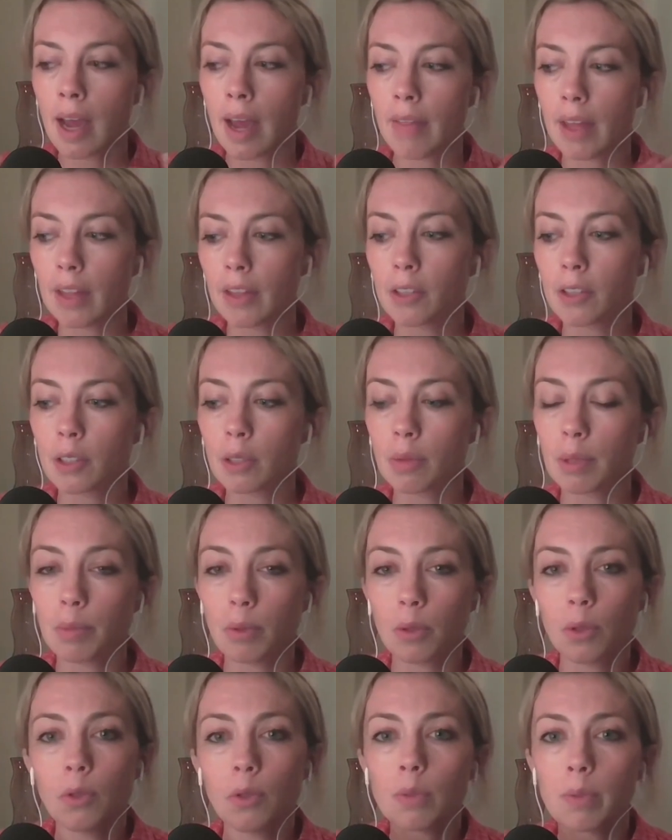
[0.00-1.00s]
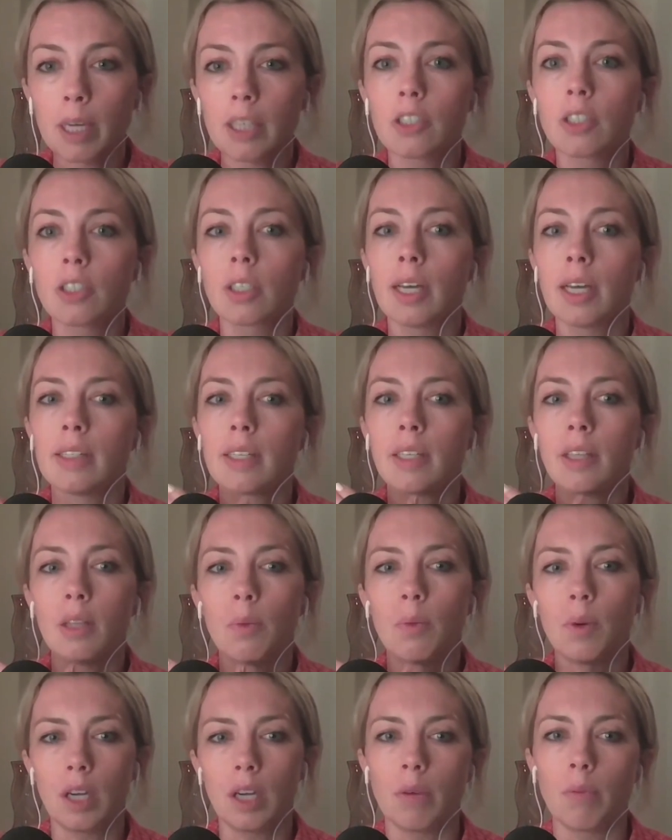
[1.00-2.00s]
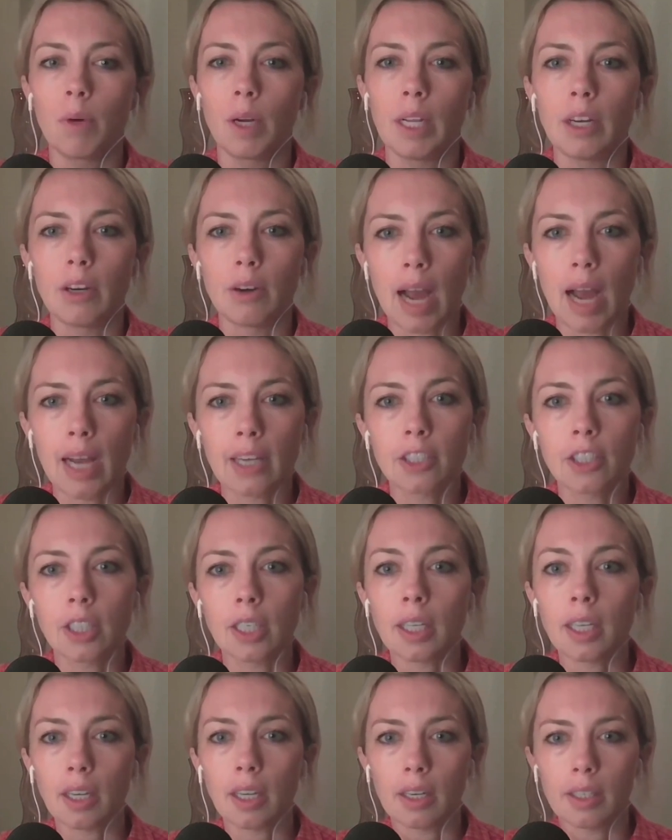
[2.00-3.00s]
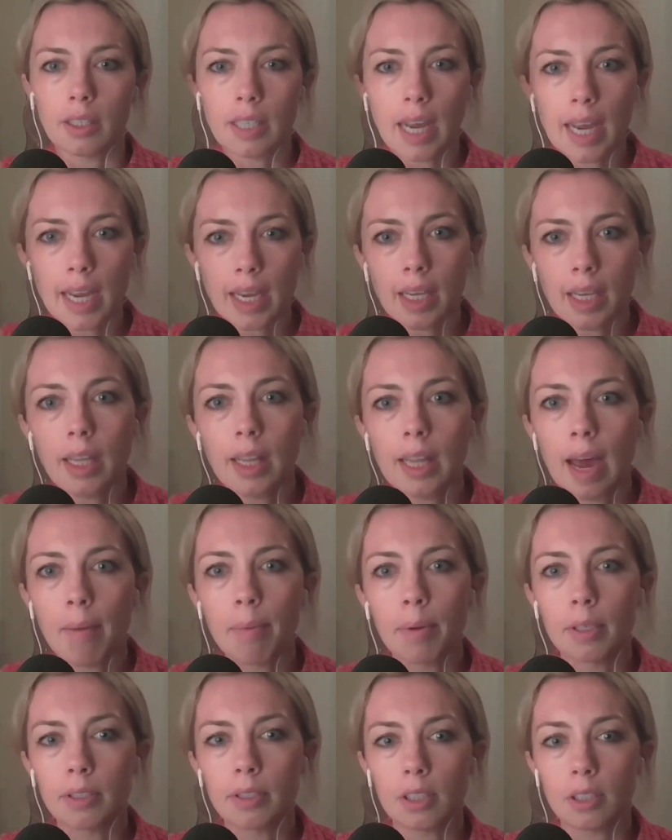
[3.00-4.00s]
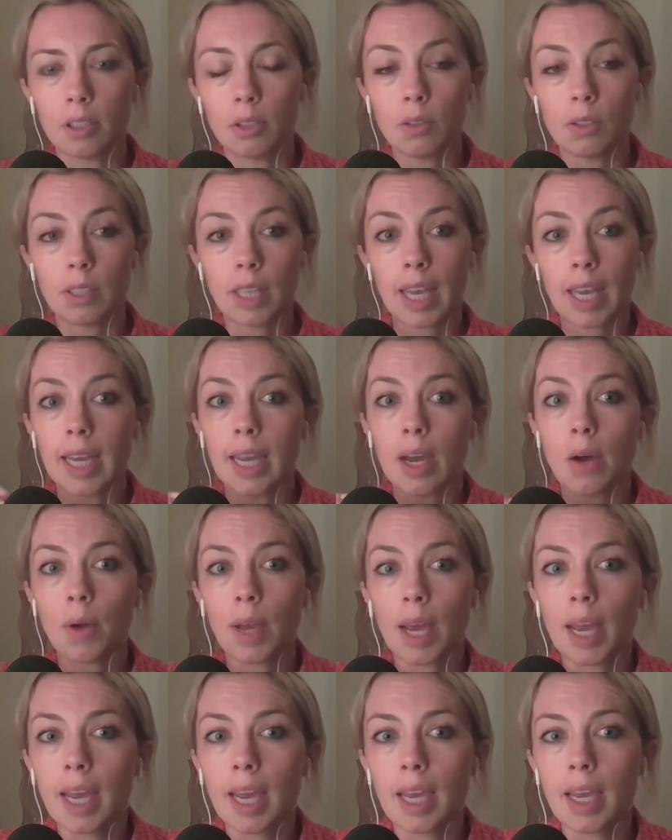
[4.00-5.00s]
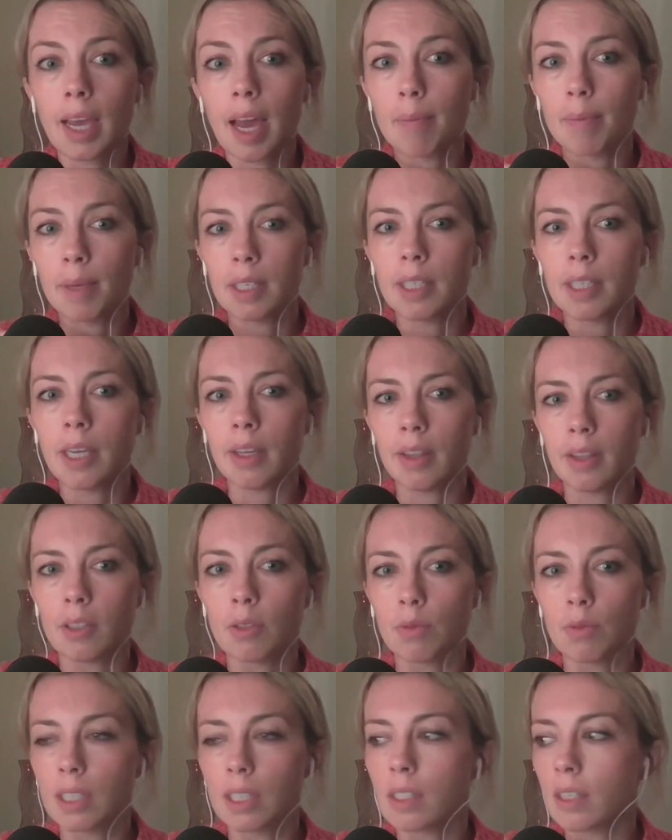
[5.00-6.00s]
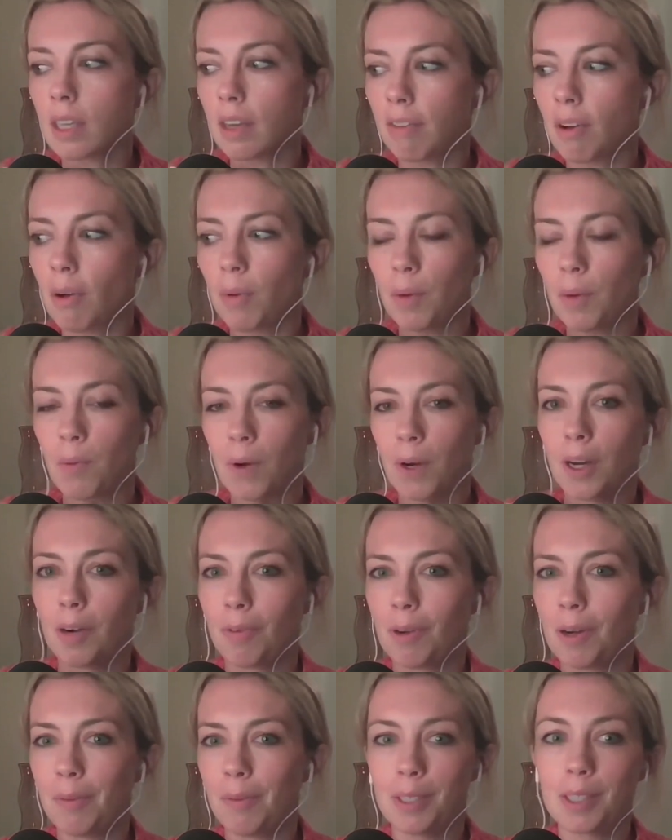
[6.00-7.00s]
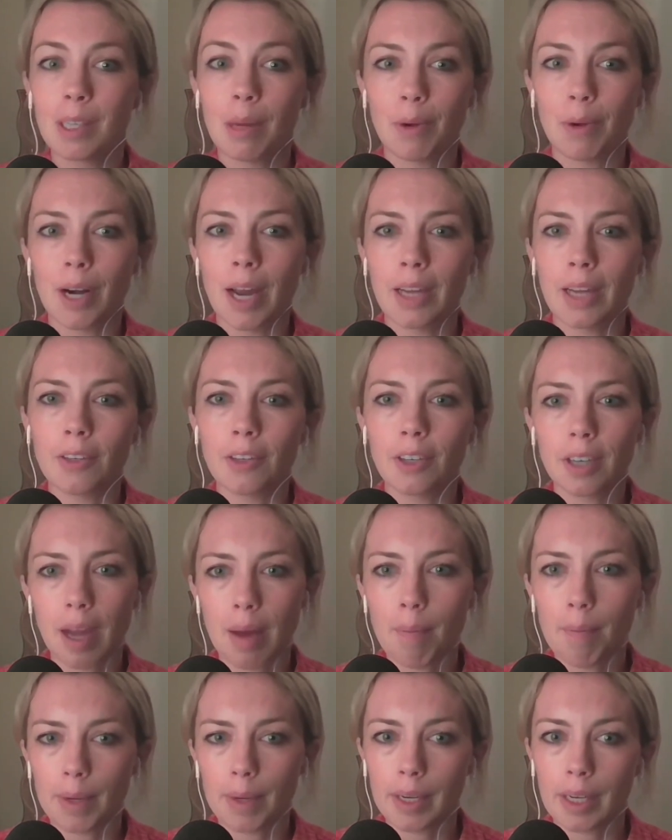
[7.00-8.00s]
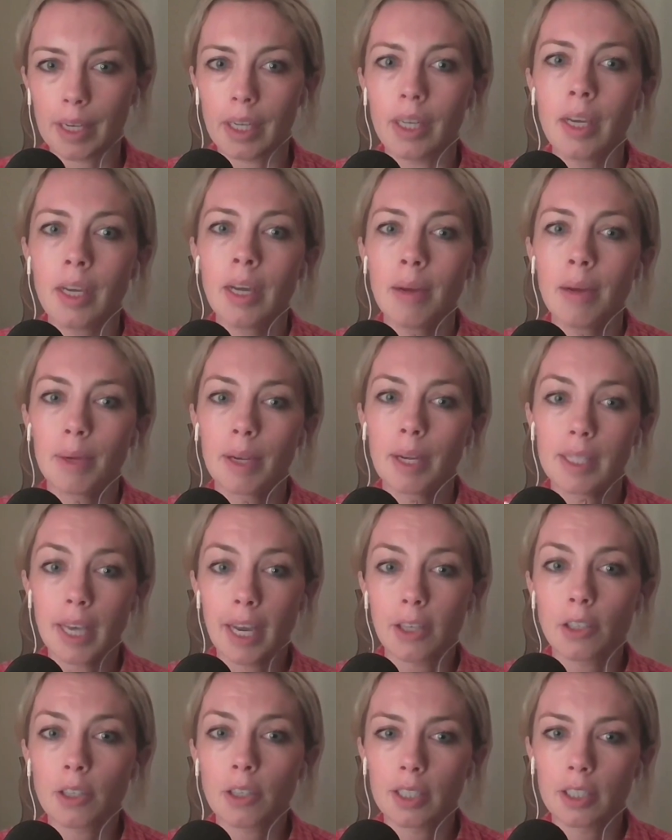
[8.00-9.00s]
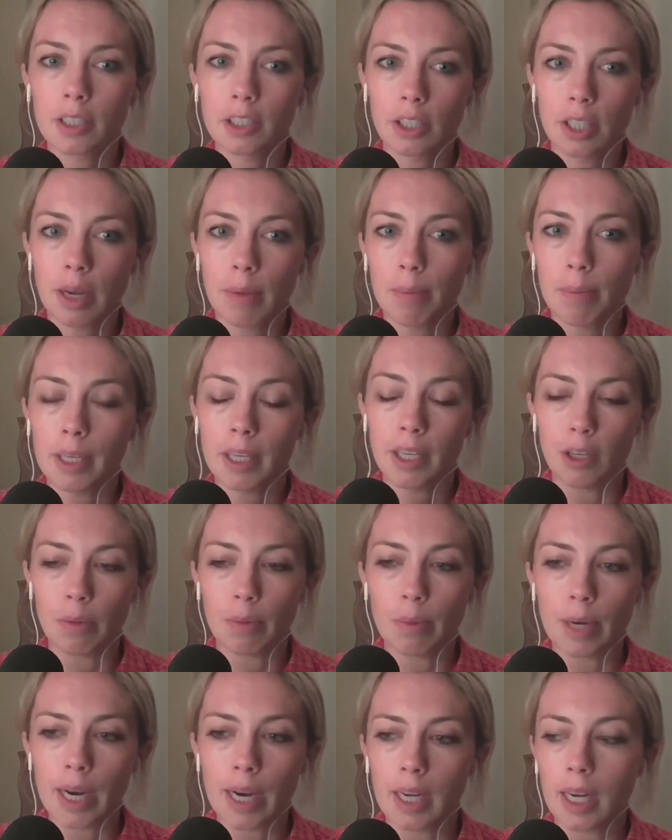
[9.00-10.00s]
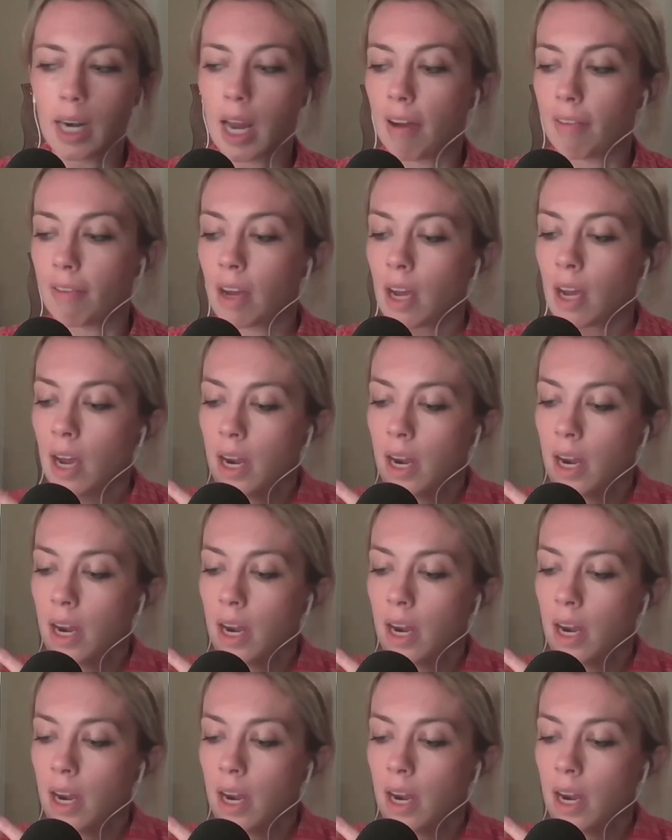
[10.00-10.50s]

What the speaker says: And then there's the people who specialize in the one-on-one interaction, and on taking that person who's saying, okay, I'm going to take this risk of going one-on-one with someone at your company because I trust your company and your brand enough.